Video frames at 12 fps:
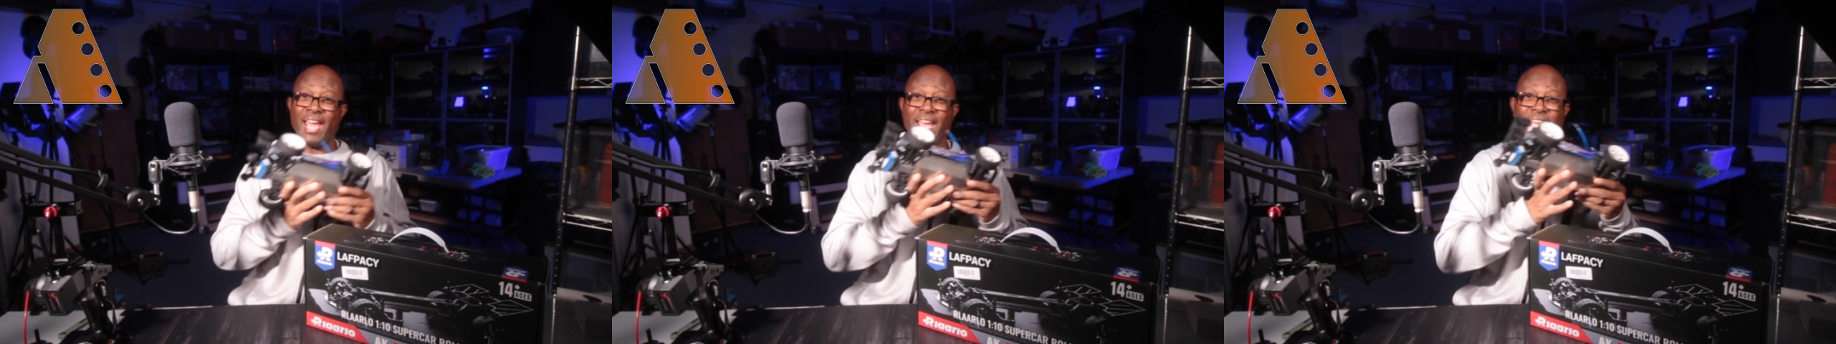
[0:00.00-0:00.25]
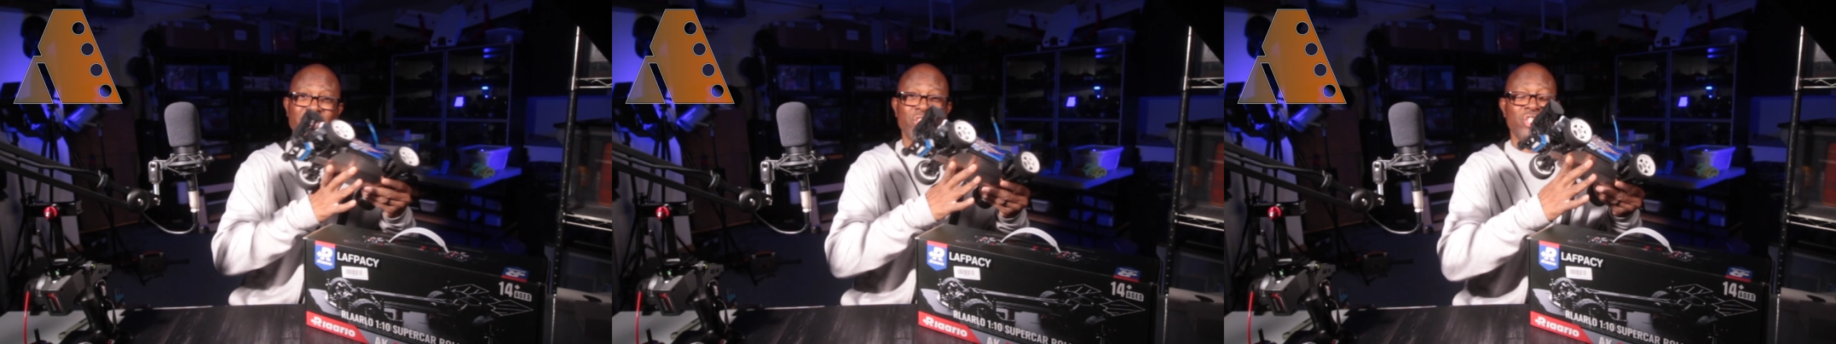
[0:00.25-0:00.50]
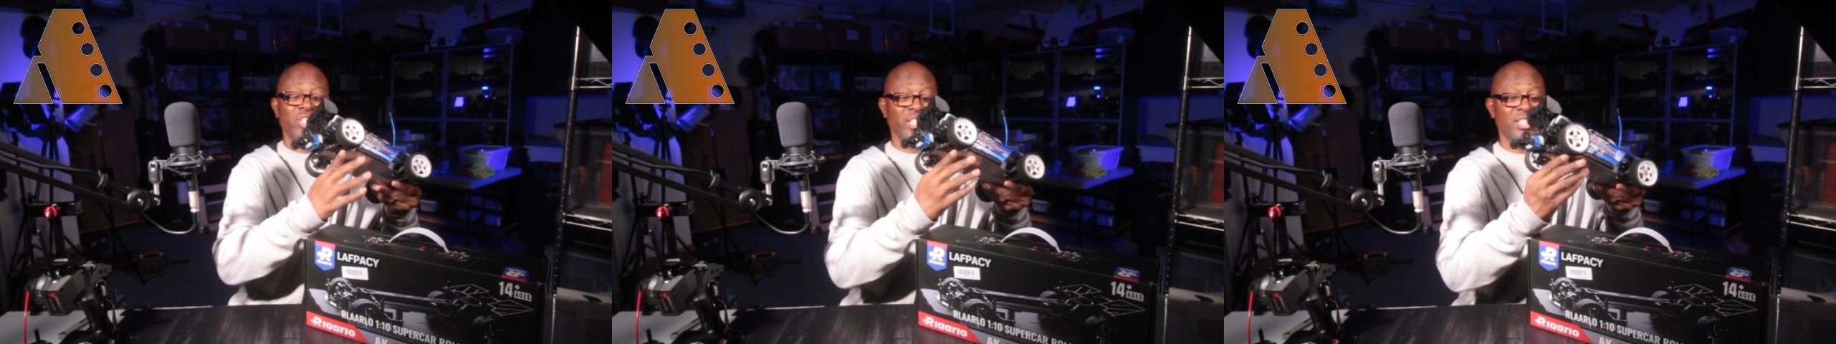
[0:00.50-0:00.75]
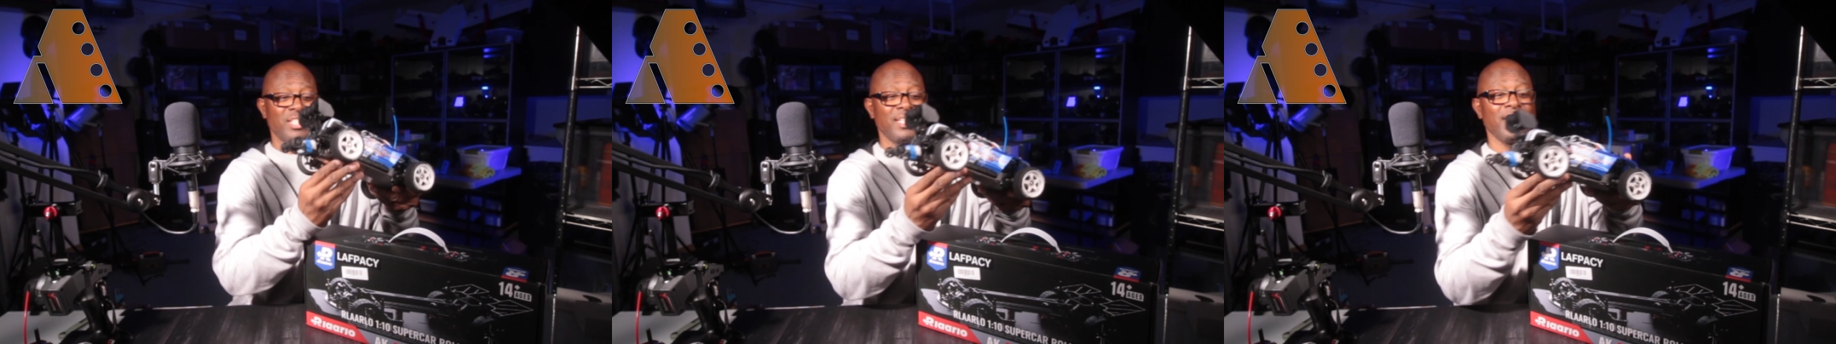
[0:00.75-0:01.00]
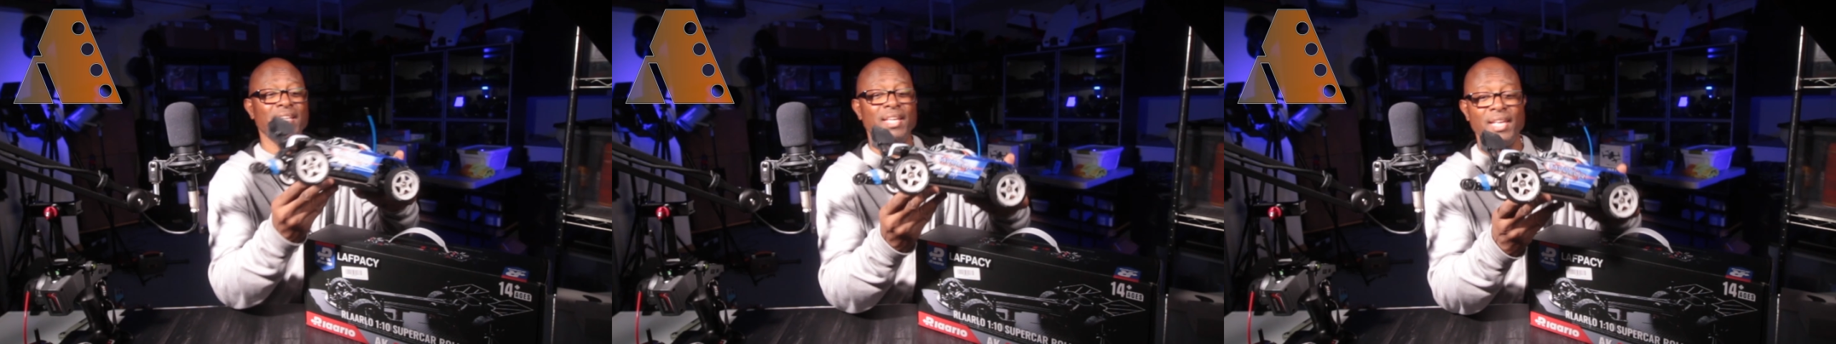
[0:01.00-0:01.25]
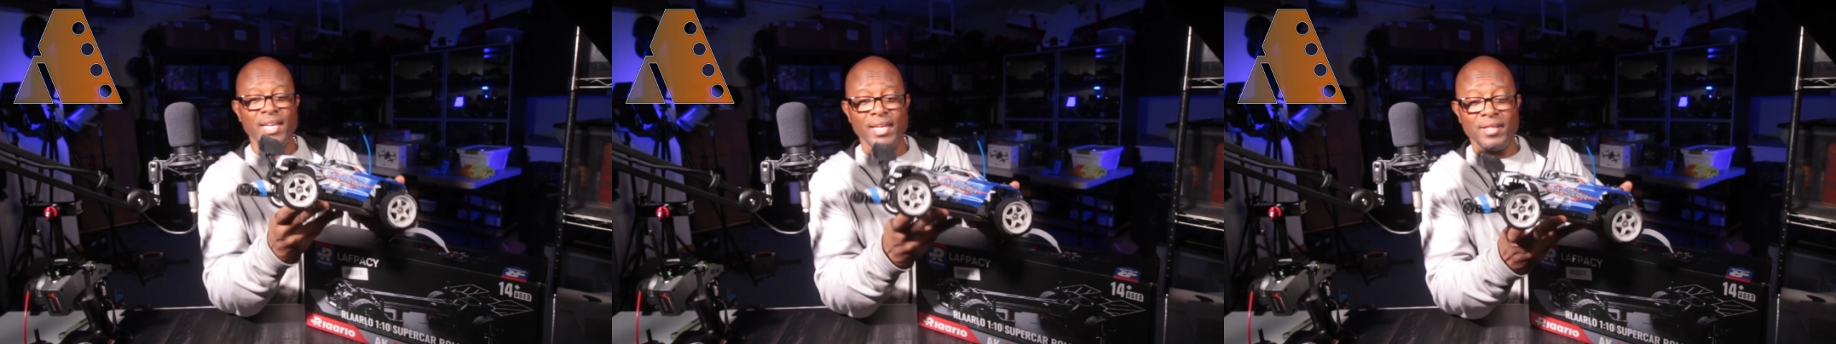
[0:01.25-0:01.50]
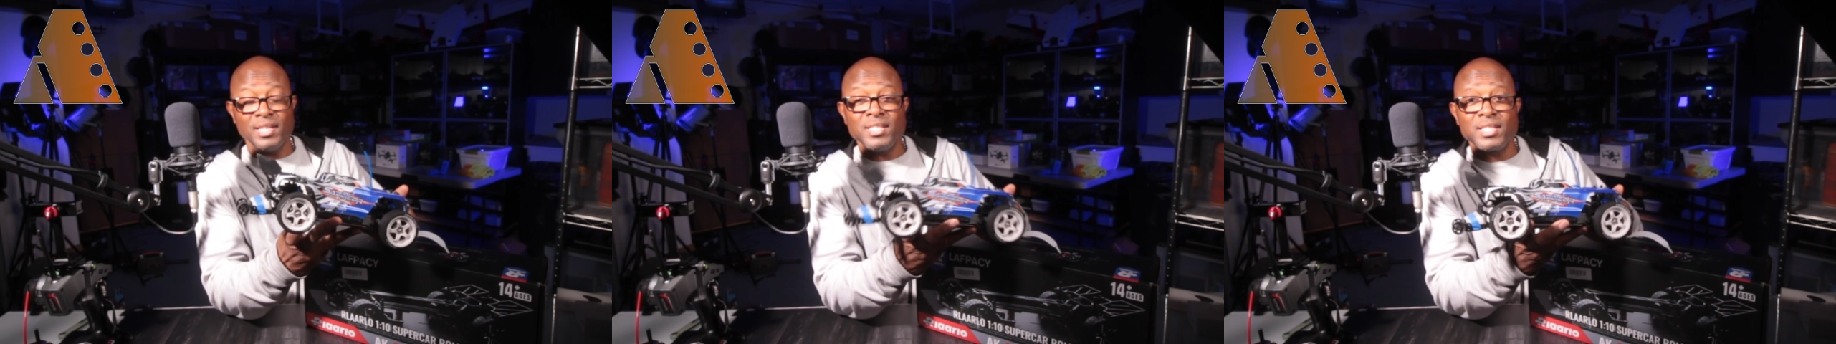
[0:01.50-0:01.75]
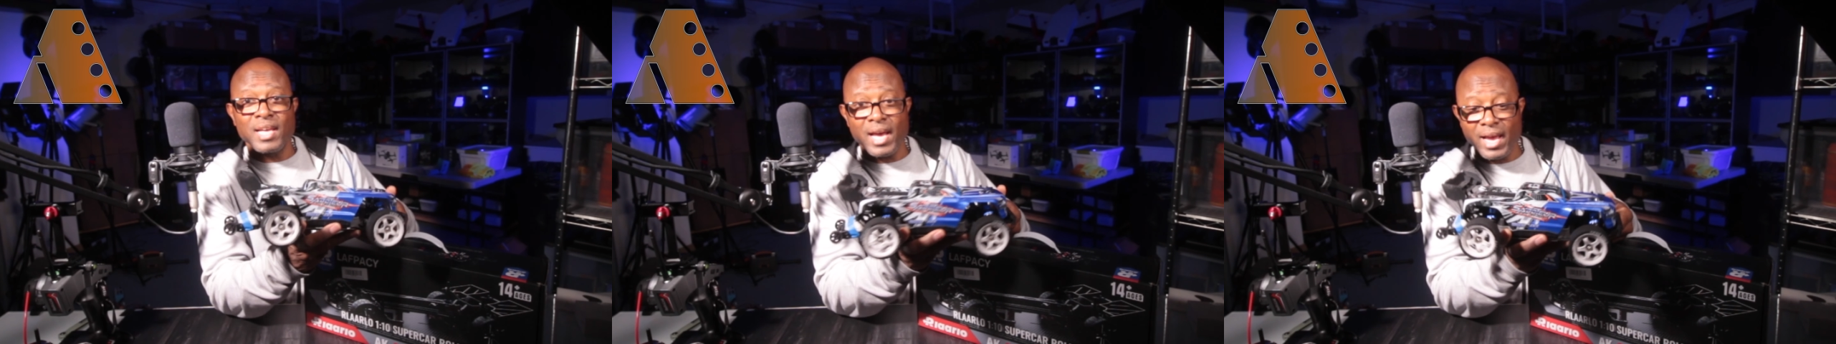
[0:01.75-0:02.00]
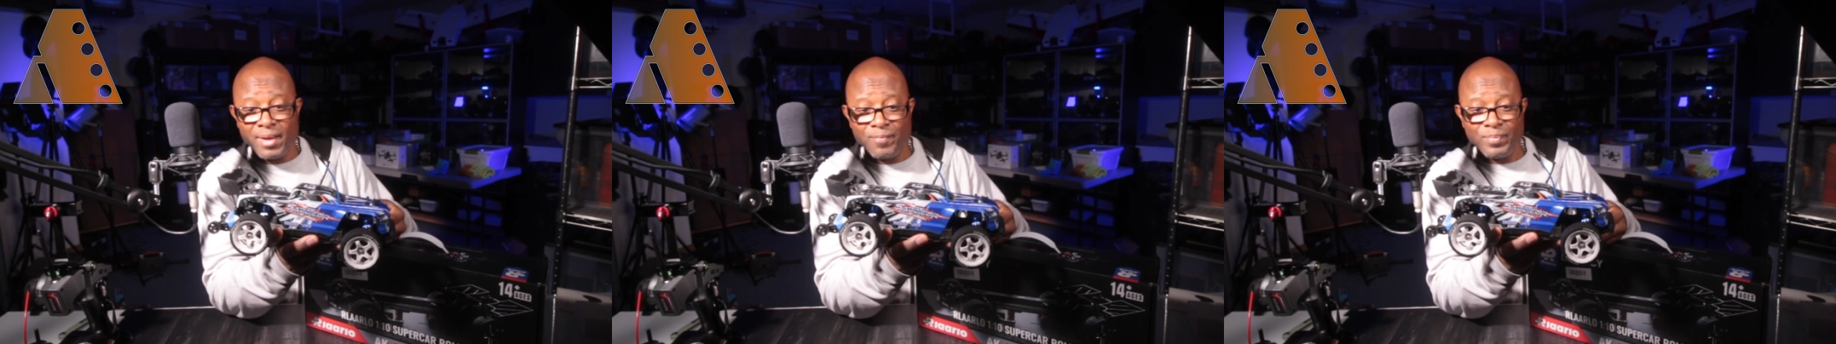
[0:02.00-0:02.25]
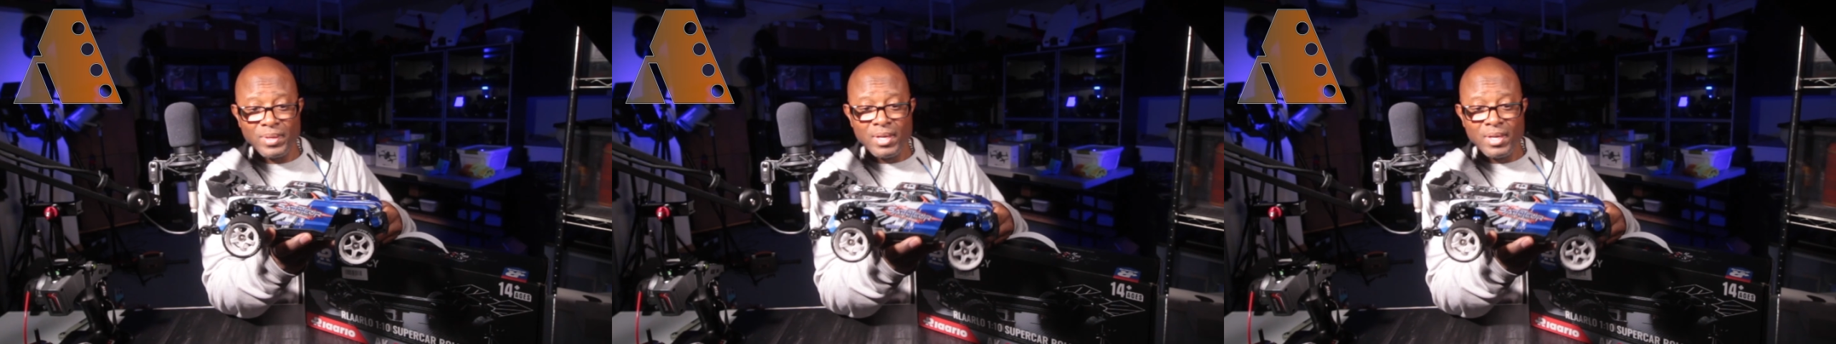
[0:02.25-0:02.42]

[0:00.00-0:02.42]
H16E, this guy.